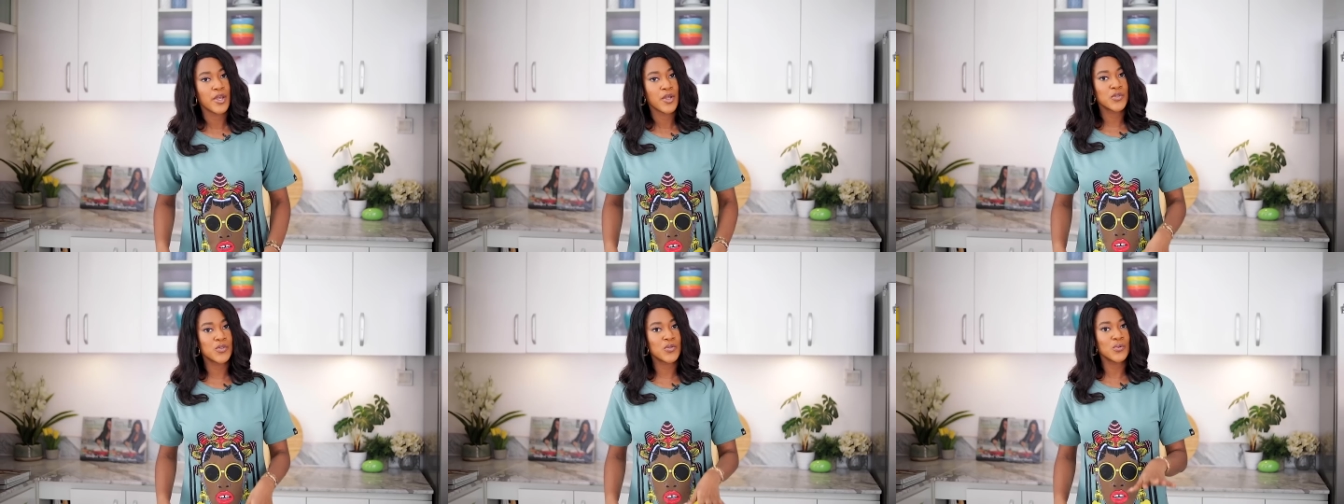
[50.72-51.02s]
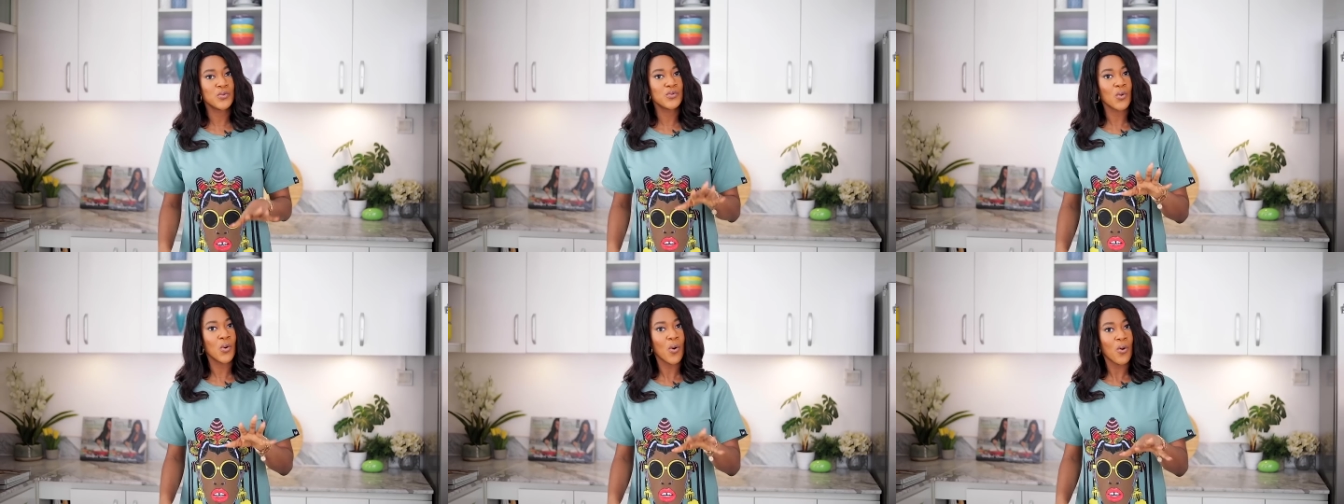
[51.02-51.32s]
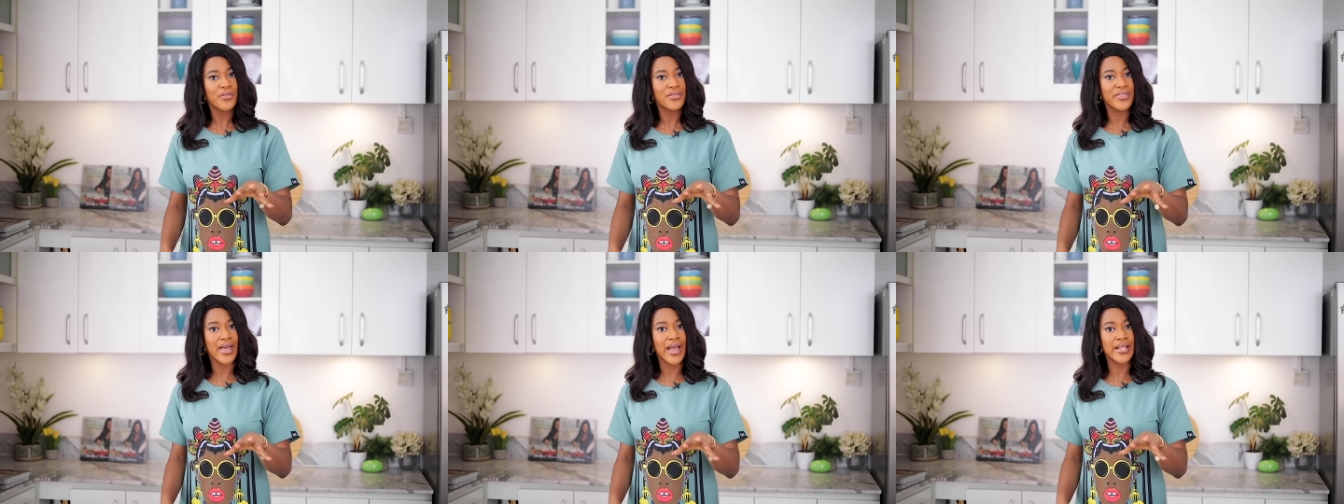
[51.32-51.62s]
to
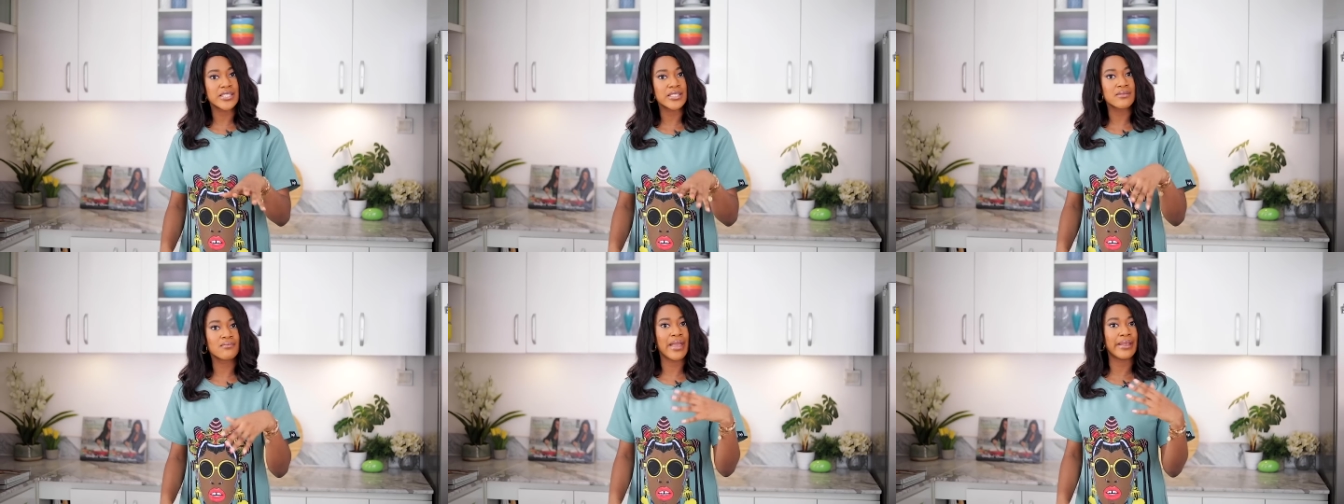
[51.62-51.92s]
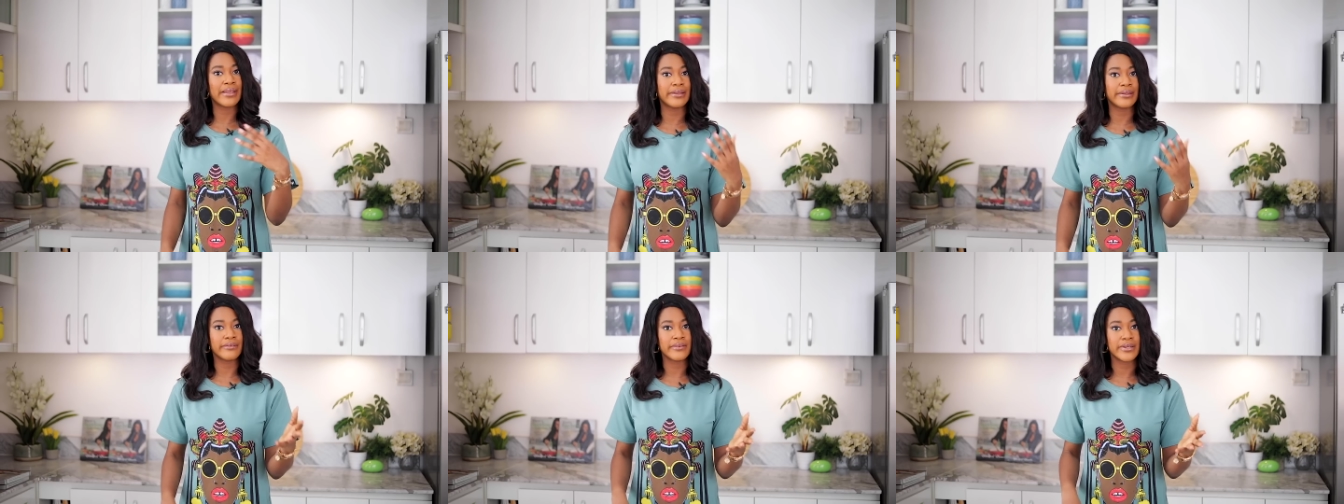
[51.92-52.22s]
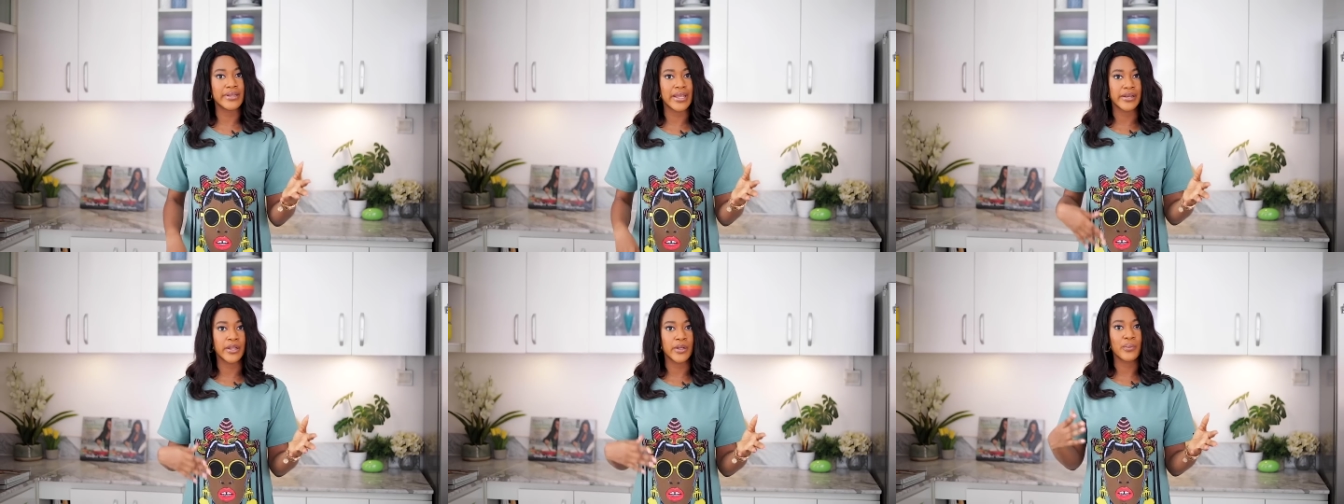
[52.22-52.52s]
know that
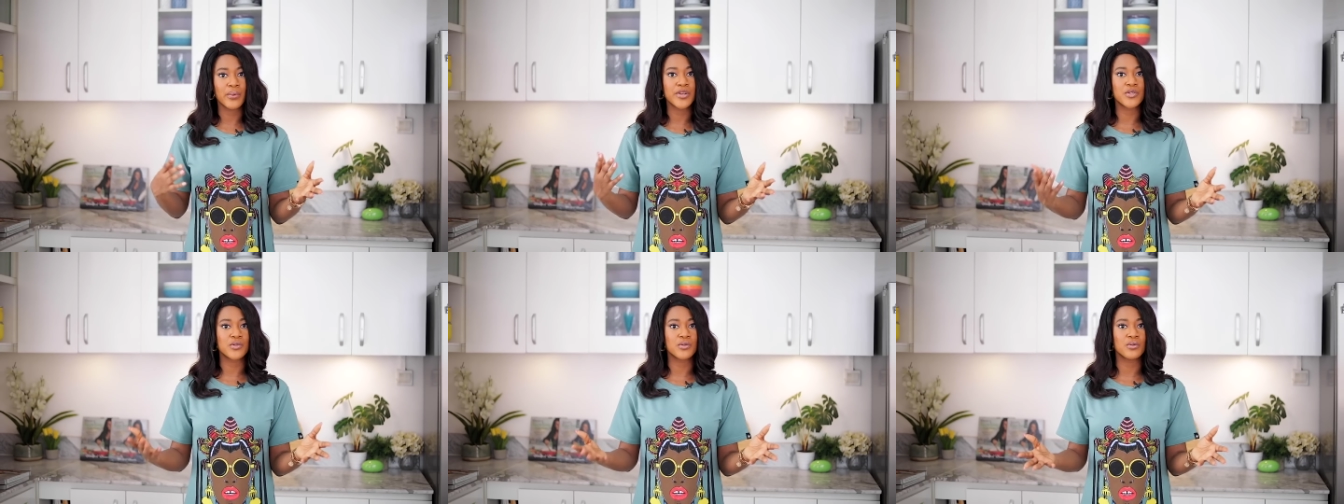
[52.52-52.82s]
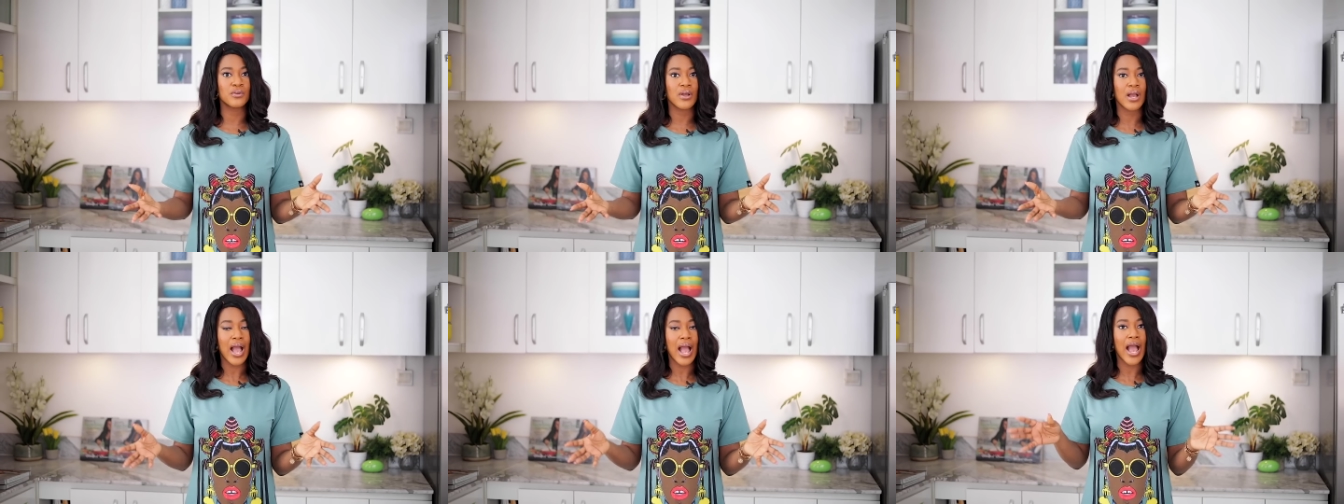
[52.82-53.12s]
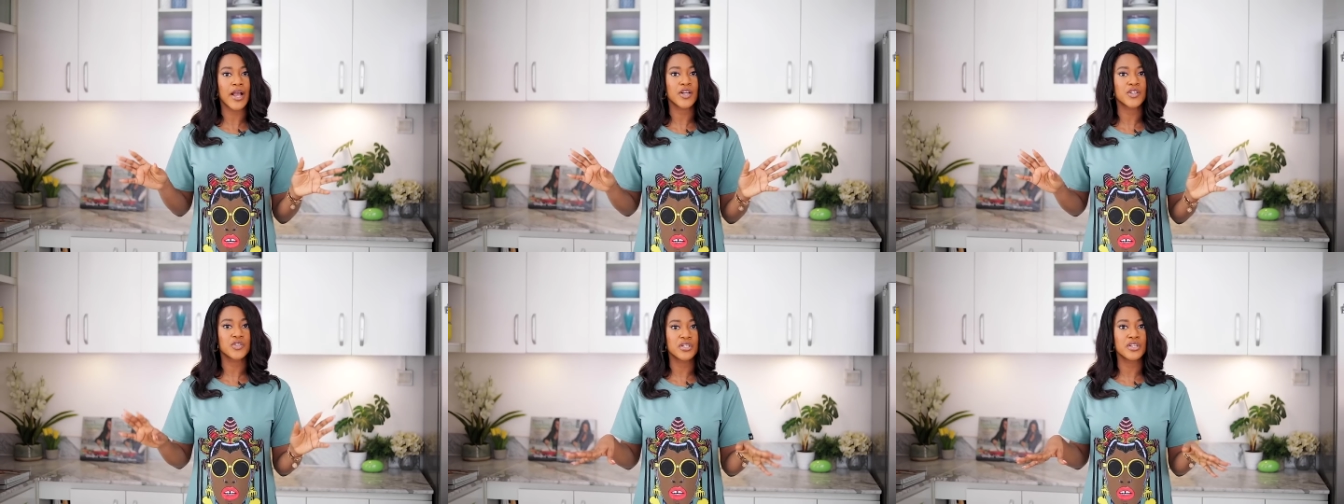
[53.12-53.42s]
Gbegiri and Ewedu
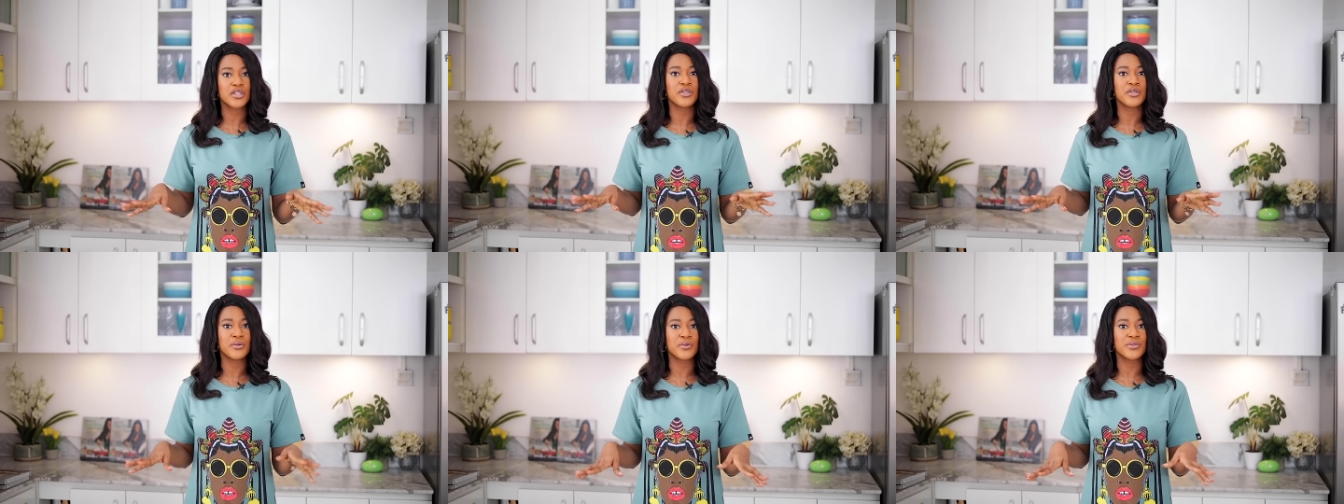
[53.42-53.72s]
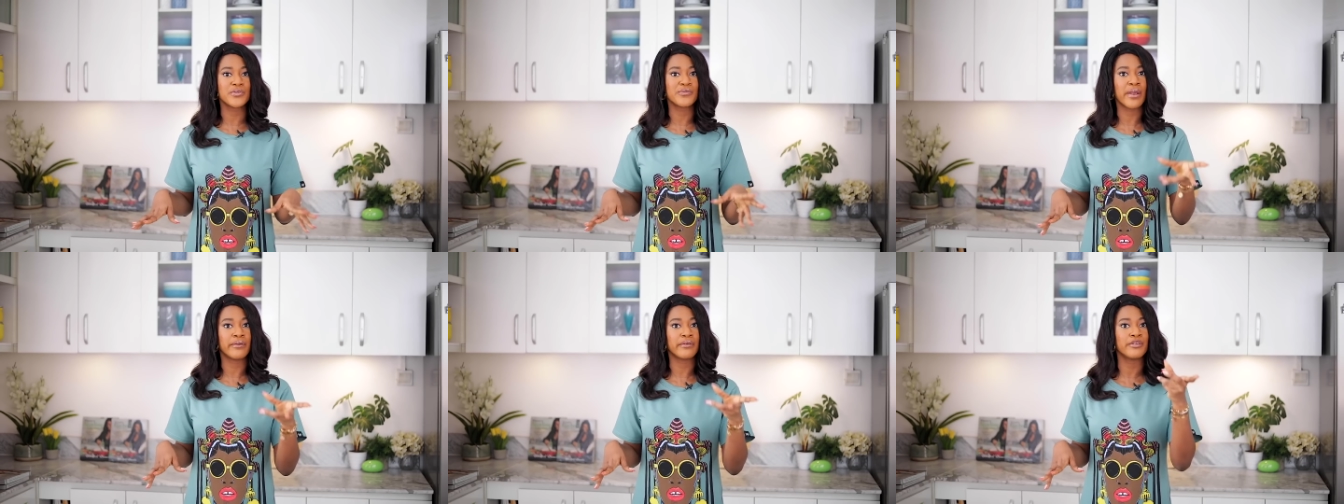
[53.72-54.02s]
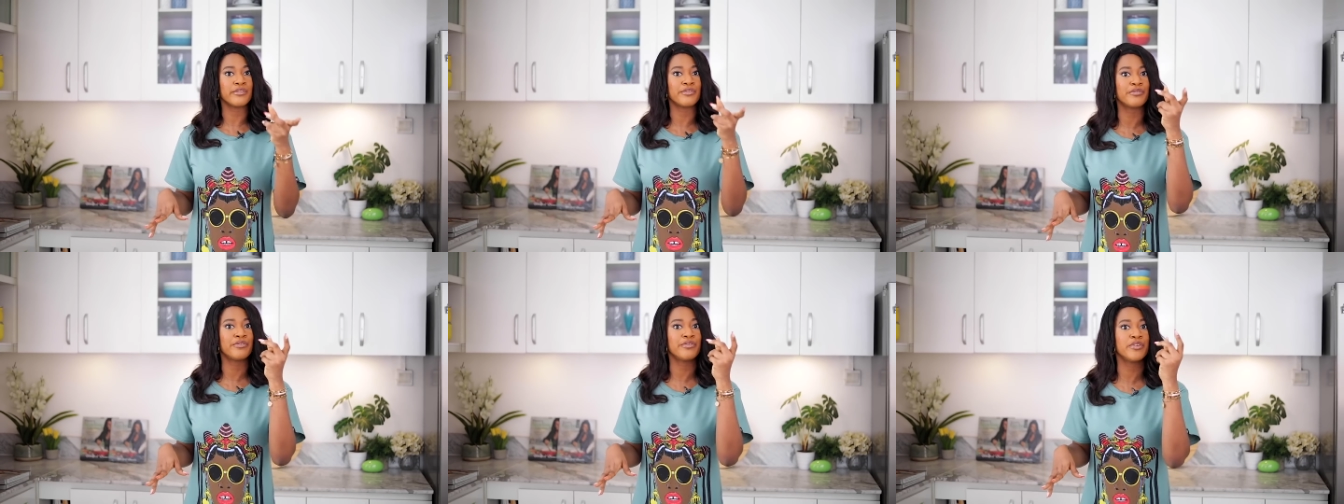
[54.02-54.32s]
actually use very
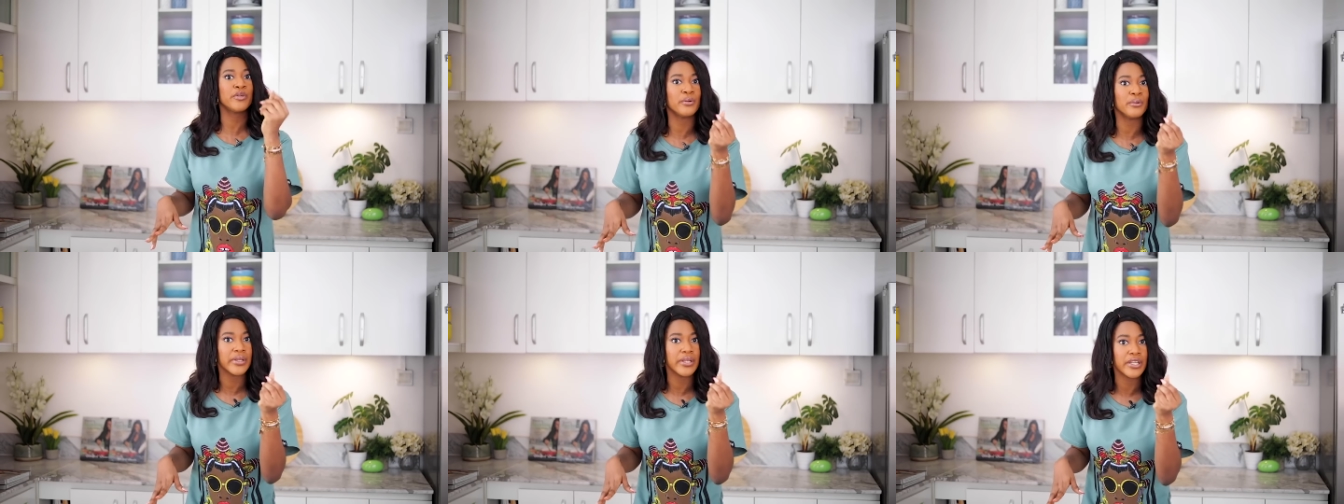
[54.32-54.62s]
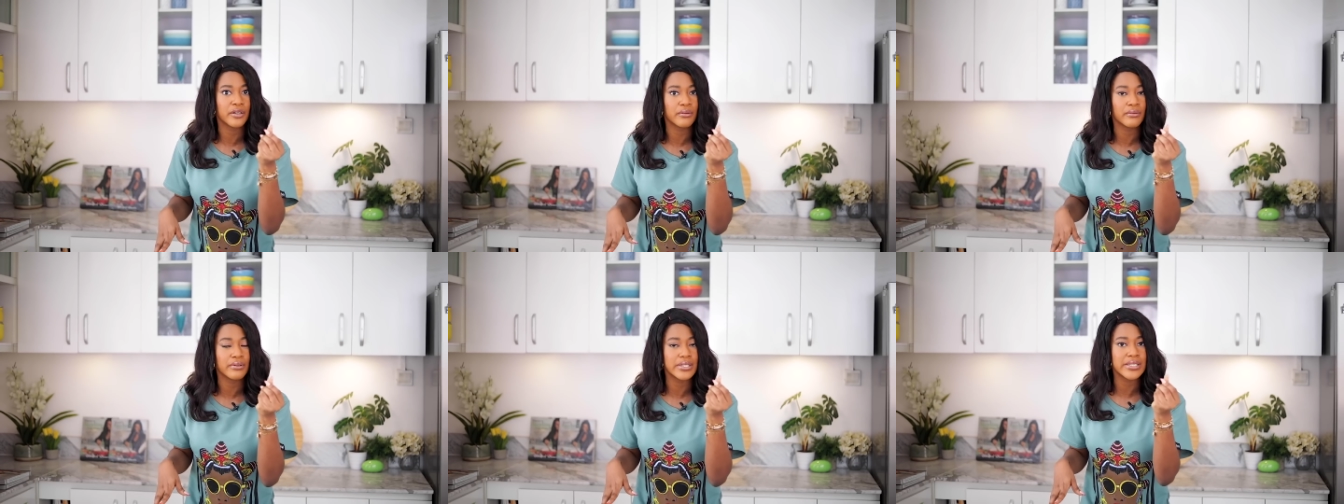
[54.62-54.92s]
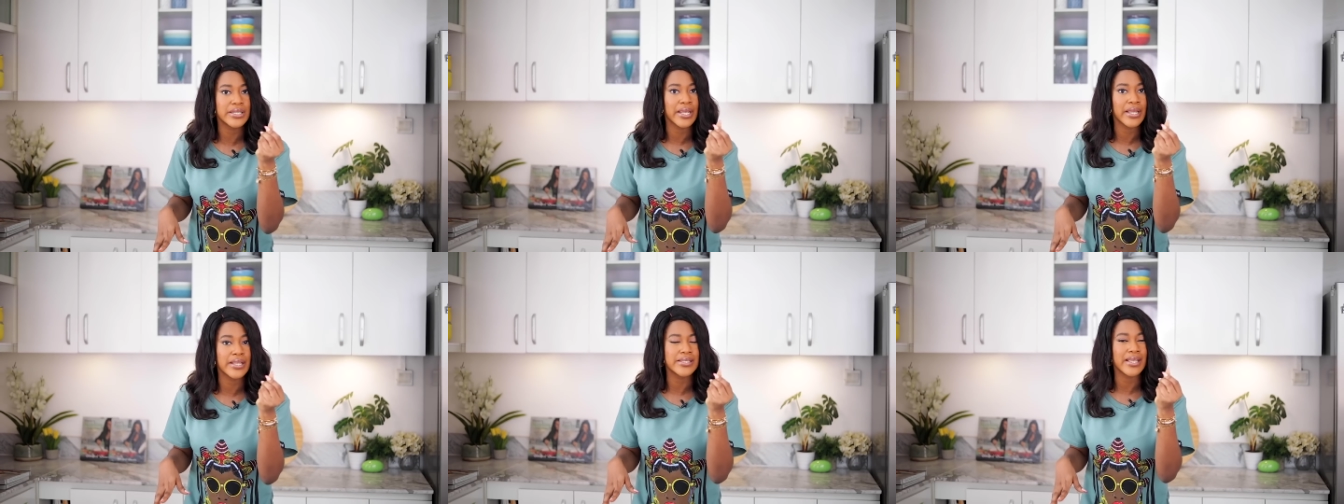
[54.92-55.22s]
few
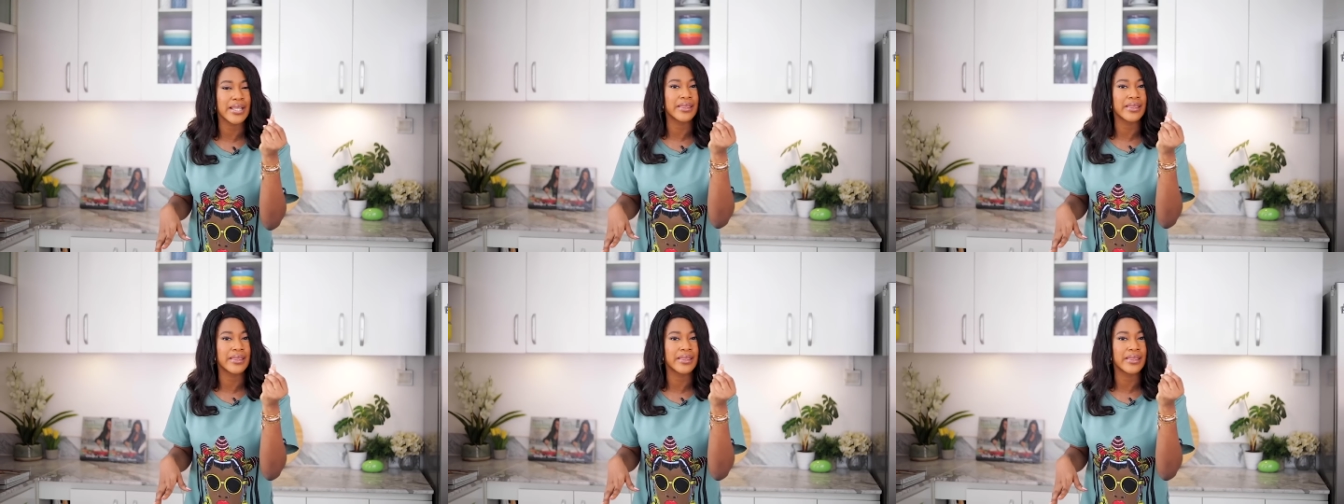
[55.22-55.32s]
ingredients,